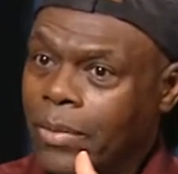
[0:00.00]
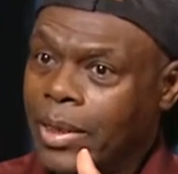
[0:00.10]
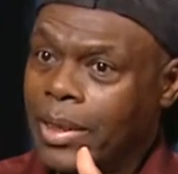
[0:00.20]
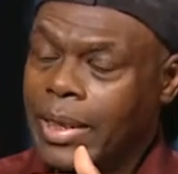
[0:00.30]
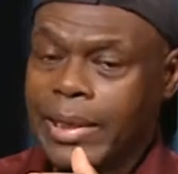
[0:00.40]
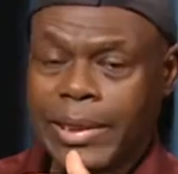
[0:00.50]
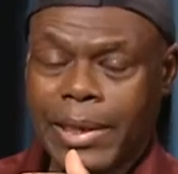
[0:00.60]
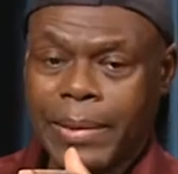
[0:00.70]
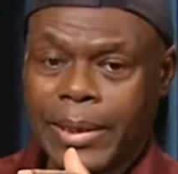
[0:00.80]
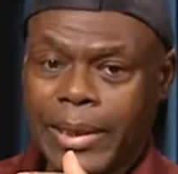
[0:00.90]
They
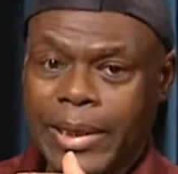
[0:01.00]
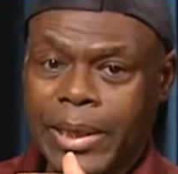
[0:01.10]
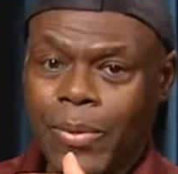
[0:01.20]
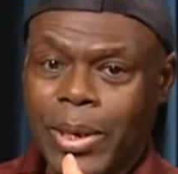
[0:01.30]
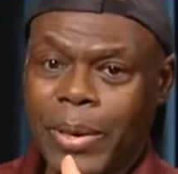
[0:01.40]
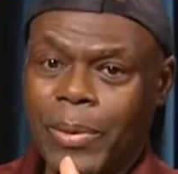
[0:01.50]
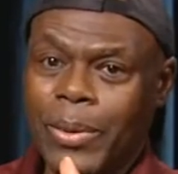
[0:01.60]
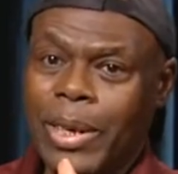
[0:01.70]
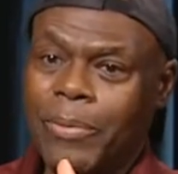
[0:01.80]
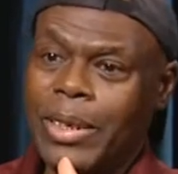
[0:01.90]
say that whenever
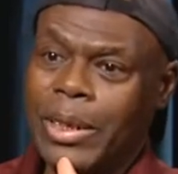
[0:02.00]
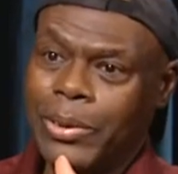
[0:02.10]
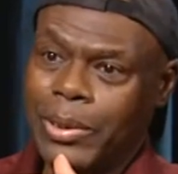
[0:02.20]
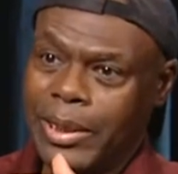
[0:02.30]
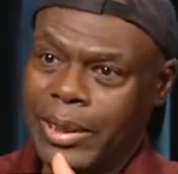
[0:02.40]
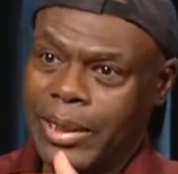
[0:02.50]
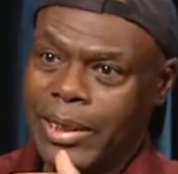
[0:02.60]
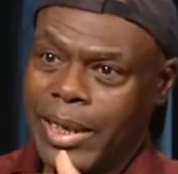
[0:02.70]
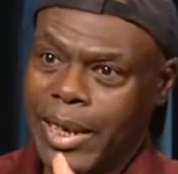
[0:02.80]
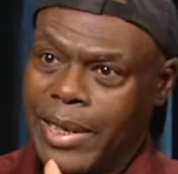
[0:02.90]
you have elections in
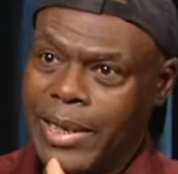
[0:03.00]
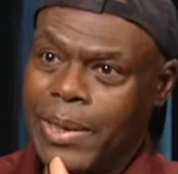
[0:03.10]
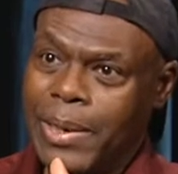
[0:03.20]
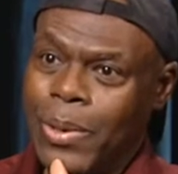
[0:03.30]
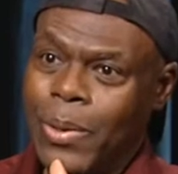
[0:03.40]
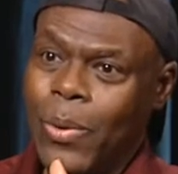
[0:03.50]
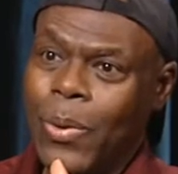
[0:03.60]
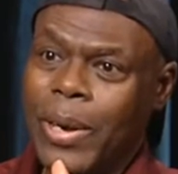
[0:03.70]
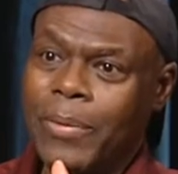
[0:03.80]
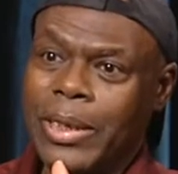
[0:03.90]
Kigali
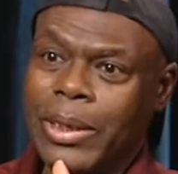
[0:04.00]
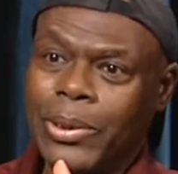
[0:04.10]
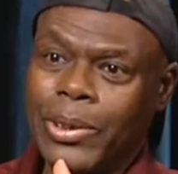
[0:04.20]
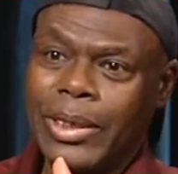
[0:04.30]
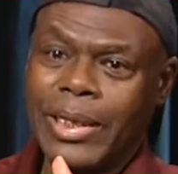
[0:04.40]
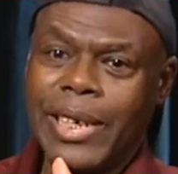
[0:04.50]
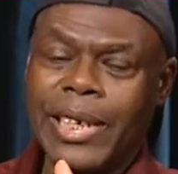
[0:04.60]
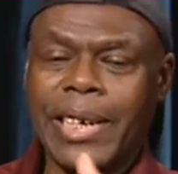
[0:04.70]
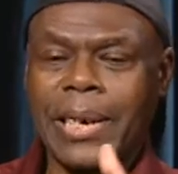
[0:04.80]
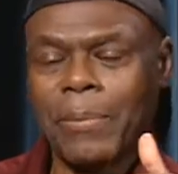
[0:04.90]
or have elections
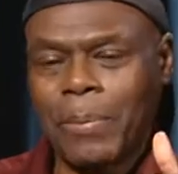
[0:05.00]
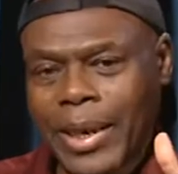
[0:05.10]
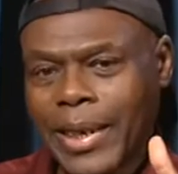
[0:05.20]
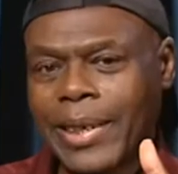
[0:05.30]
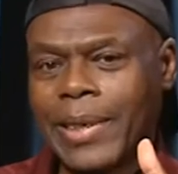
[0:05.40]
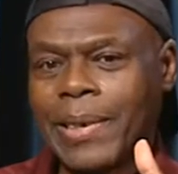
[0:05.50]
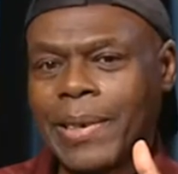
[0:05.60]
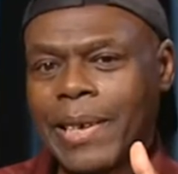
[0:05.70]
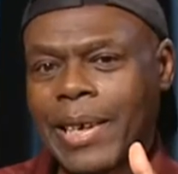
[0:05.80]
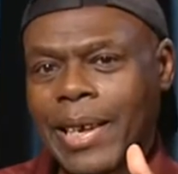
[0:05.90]
in Kampala,
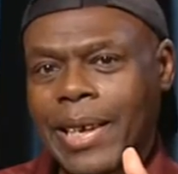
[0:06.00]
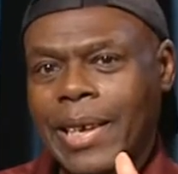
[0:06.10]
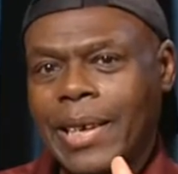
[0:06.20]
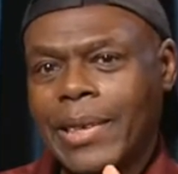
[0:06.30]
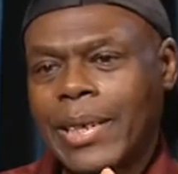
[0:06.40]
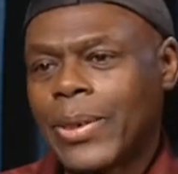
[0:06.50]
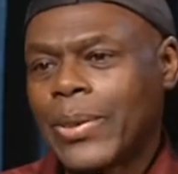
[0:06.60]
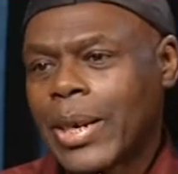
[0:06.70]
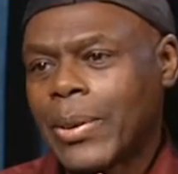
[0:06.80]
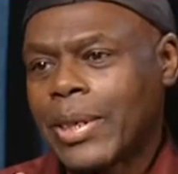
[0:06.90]
the
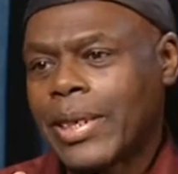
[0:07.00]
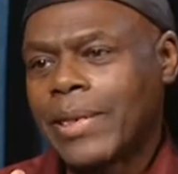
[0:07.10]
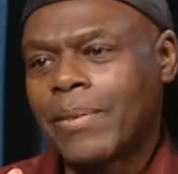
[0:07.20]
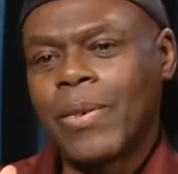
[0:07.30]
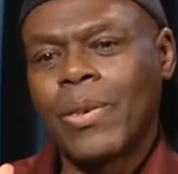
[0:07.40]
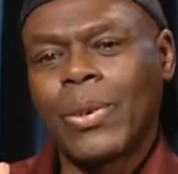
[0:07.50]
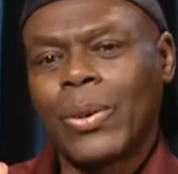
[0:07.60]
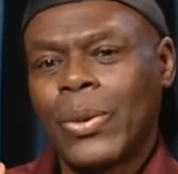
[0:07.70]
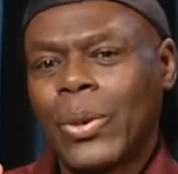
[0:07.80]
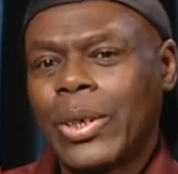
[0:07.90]
results
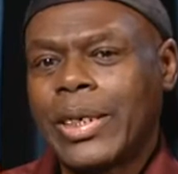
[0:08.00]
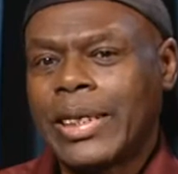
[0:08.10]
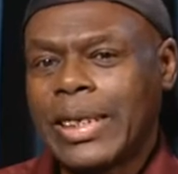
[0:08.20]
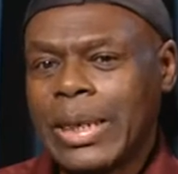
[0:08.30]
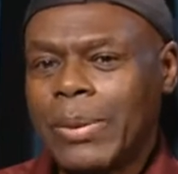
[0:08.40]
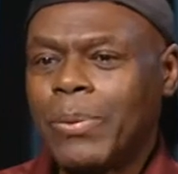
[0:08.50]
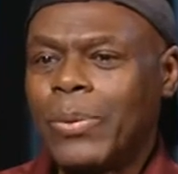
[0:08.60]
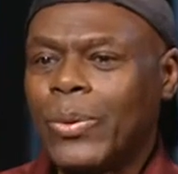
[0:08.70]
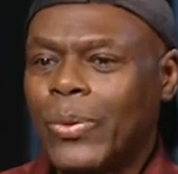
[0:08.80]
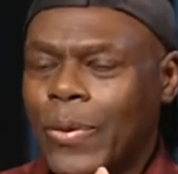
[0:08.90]
don't
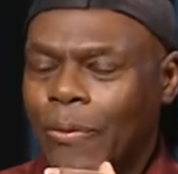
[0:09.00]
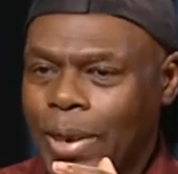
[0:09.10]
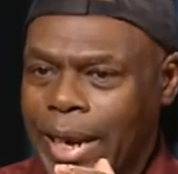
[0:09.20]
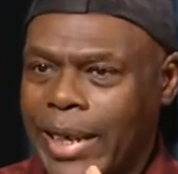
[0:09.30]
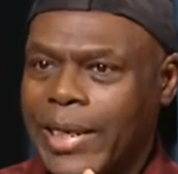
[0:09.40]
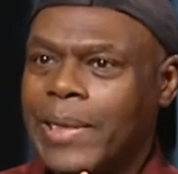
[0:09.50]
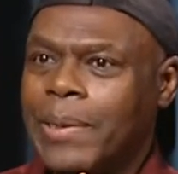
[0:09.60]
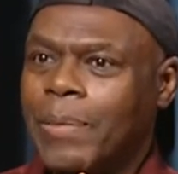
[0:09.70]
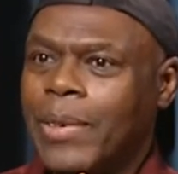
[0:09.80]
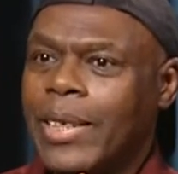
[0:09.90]
seem to reflect
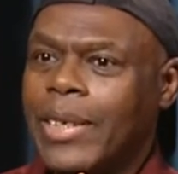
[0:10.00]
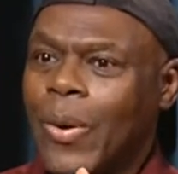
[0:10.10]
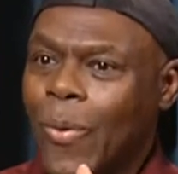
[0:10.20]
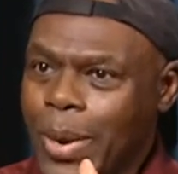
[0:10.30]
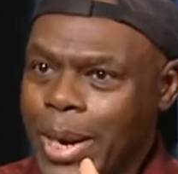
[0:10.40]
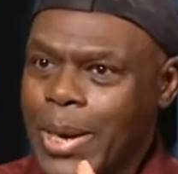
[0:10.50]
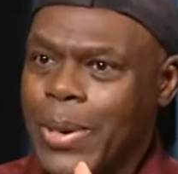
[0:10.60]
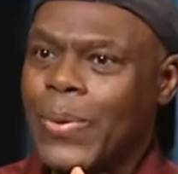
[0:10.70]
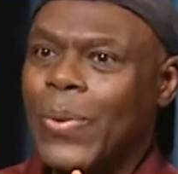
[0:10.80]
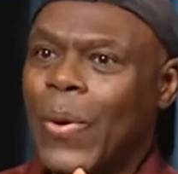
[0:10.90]
the
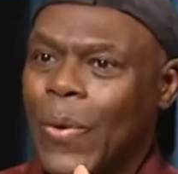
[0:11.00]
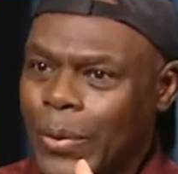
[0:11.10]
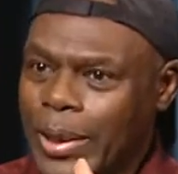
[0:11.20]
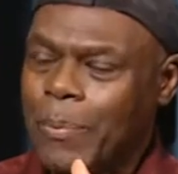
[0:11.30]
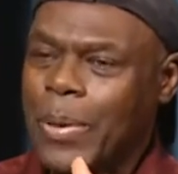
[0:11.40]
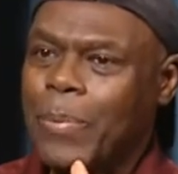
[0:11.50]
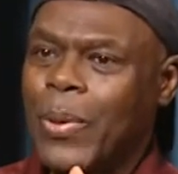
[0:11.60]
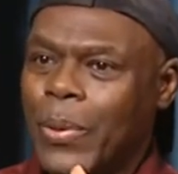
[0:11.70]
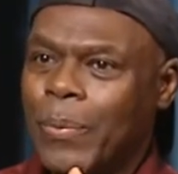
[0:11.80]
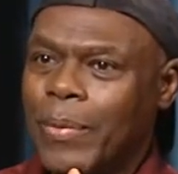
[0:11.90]
will of the people.